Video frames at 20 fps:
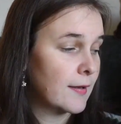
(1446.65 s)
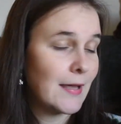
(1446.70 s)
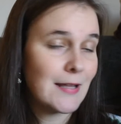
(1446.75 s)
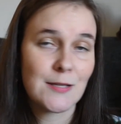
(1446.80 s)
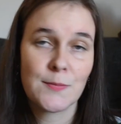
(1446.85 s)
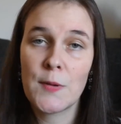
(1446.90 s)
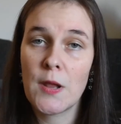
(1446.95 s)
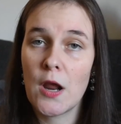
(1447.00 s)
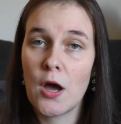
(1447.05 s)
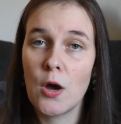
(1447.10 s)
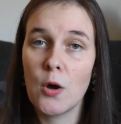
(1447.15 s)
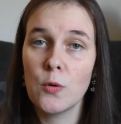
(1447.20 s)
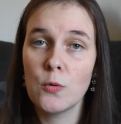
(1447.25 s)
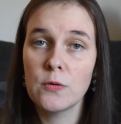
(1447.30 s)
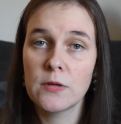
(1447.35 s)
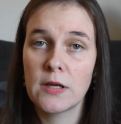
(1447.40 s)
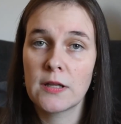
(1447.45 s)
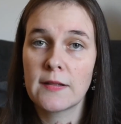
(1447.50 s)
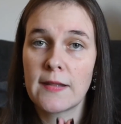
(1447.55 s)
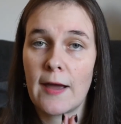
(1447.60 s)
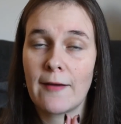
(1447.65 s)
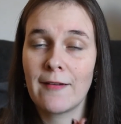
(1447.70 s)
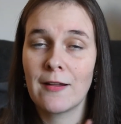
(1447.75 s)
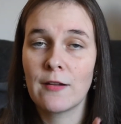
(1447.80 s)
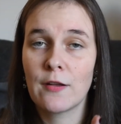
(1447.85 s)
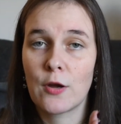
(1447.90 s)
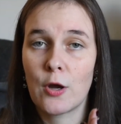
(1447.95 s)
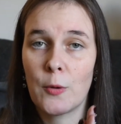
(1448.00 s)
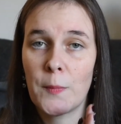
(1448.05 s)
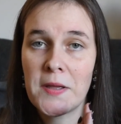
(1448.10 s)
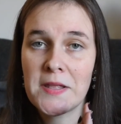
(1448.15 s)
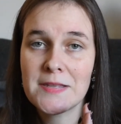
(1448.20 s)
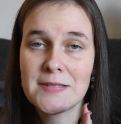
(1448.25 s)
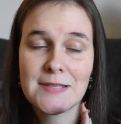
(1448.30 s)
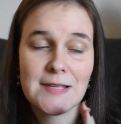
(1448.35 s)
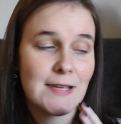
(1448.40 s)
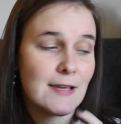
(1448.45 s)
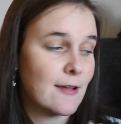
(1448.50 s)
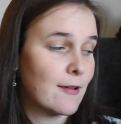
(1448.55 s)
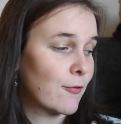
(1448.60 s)
Let me know down in the comments
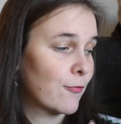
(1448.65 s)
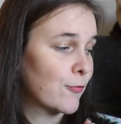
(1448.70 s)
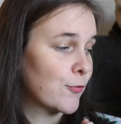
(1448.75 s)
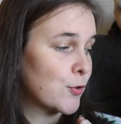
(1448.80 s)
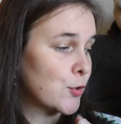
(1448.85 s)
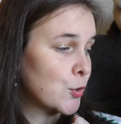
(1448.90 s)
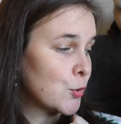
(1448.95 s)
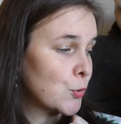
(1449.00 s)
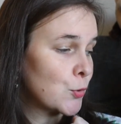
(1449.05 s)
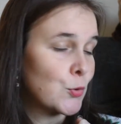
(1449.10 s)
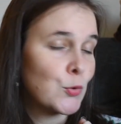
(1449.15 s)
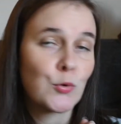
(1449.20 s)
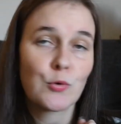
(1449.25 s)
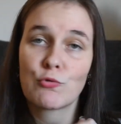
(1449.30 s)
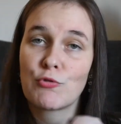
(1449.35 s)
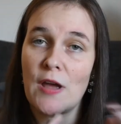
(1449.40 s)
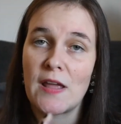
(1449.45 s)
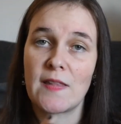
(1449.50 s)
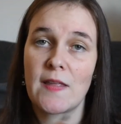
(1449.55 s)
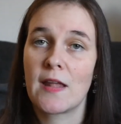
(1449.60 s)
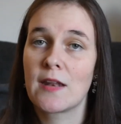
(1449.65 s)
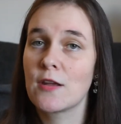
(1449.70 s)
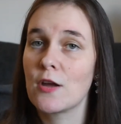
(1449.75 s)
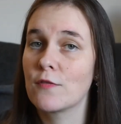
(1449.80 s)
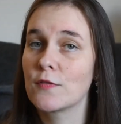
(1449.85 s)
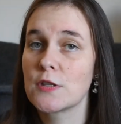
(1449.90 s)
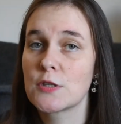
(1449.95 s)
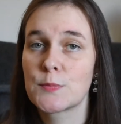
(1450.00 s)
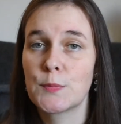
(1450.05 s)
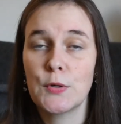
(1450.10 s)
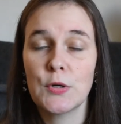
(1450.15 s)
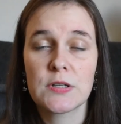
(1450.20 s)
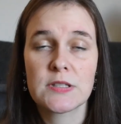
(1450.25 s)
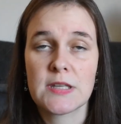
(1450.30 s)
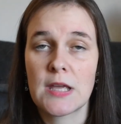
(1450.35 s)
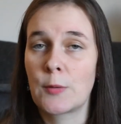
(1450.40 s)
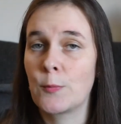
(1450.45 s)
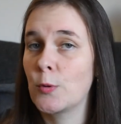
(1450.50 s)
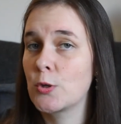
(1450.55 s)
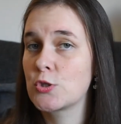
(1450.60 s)
if you read any of these books
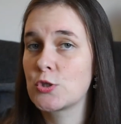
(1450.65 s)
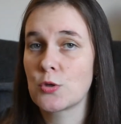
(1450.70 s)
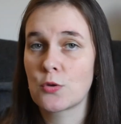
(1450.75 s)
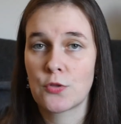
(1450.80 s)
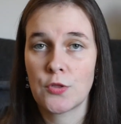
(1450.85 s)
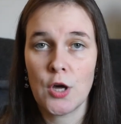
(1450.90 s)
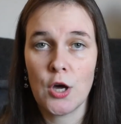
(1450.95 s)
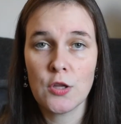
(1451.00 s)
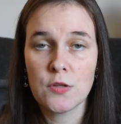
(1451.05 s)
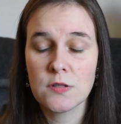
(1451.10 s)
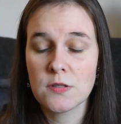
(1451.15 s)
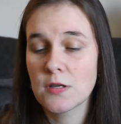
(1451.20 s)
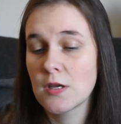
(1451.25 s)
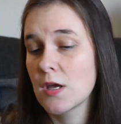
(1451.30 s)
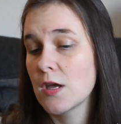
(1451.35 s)
and what you thought.